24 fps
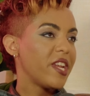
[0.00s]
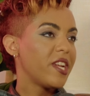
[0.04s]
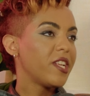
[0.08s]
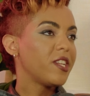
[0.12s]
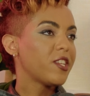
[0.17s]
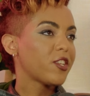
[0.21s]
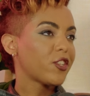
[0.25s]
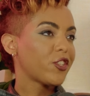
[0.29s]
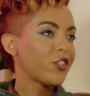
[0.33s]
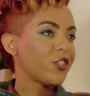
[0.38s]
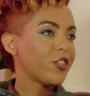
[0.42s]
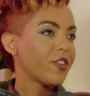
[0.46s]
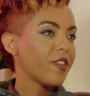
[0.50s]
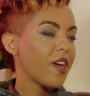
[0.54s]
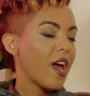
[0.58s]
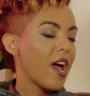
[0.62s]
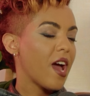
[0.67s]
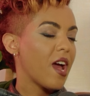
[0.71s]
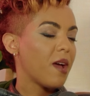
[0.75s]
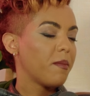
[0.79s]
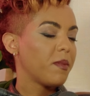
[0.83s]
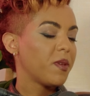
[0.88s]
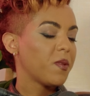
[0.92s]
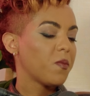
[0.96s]
addition to
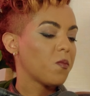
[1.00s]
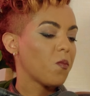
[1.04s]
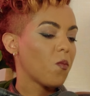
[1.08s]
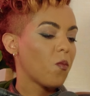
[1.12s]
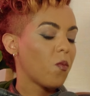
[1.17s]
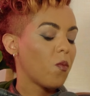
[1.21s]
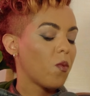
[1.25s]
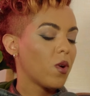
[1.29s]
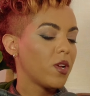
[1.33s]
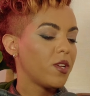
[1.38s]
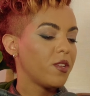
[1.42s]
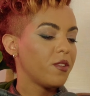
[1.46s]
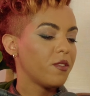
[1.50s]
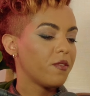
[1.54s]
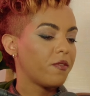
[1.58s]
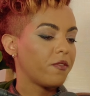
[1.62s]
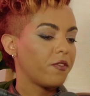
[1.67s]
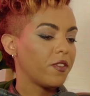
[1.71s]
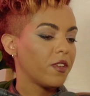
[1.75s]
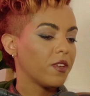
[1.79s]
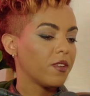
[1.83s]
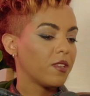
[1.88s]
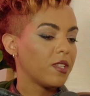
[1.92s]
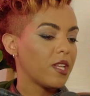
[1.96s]
that, I mean, what do you
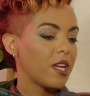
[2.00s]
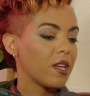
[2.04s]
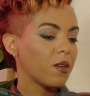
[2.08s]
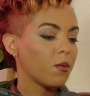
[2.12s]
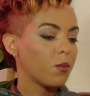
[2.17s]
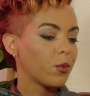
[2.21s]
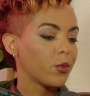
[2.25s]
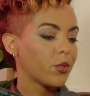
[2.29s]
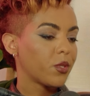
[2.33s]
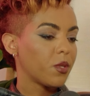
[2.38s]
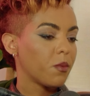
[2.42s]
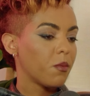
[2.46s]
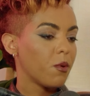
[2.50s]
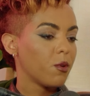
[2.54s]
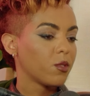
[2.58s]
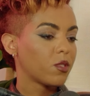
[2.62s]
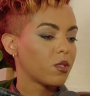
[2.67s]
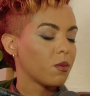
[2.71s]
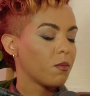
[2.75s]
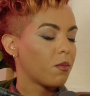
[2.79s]
feel like was the most